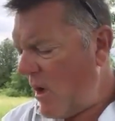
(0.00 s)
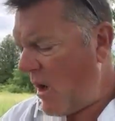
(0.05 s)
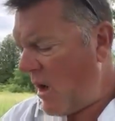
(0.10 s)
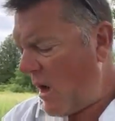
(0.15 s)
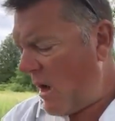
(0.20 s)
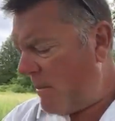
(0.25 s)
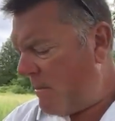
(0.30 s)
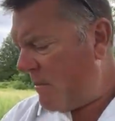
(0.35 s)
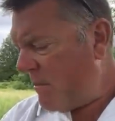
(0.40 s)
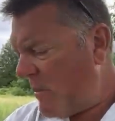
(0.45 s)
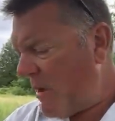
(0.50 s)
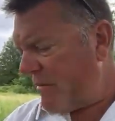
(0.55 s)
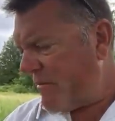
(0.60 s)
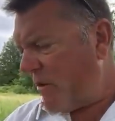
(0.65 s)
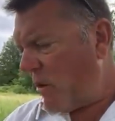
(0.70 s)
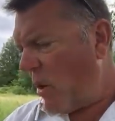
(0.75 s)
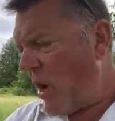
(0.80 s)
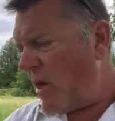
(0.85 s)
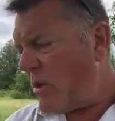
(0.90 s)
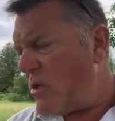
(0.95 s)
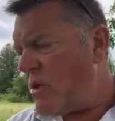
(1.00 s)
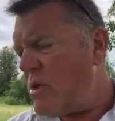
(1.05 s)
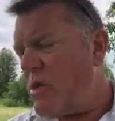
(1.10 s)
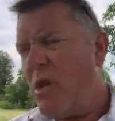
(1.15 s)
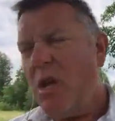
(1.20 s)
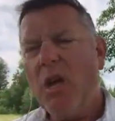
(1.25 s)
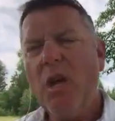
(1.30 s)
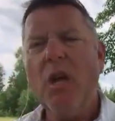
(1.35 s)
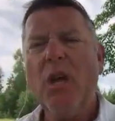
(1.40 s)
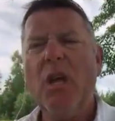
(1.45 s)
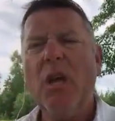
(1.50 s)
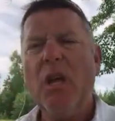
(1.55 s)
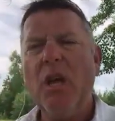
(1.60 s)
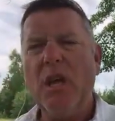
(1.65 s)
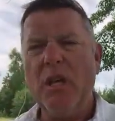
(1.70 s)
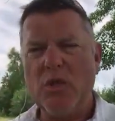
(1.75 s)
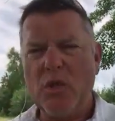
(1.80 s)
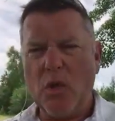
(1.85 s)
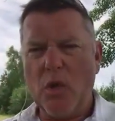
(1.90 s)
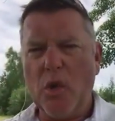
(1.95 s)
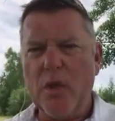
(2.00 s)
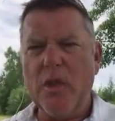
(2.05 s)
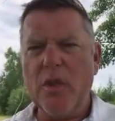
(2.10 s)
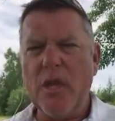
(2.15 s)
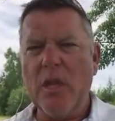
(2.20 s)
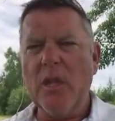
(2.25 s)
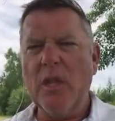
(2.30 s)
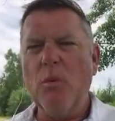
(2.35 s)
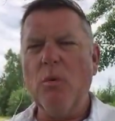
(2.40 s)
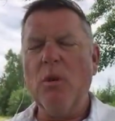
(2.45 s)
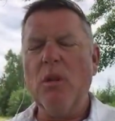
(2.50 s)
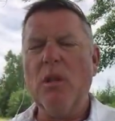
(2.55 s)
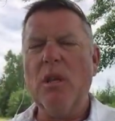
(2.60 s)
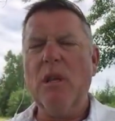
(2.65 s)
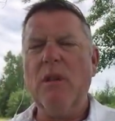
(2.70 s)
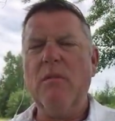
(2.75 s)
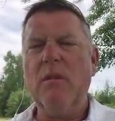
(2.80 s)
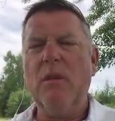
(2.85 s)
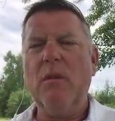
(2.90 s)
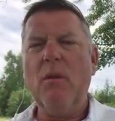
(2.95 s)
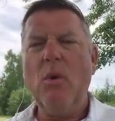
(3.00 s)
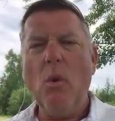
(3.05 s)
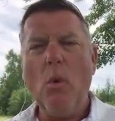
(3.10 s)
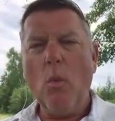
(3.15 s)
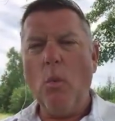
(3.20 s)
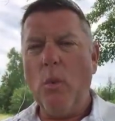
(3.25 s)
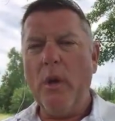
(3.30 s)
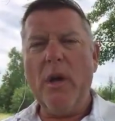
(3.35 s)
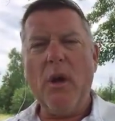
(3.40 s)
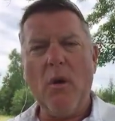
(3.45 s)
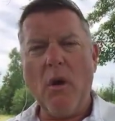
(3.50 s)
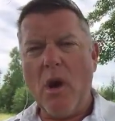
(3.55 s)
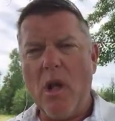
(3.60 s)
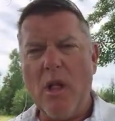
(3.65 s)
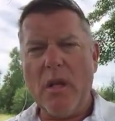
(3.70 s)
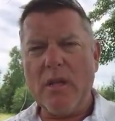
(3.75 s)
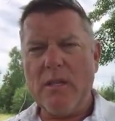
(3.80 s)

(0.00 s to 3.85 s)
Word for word: Um, but for us, it's a good thing that we're leaving. We are all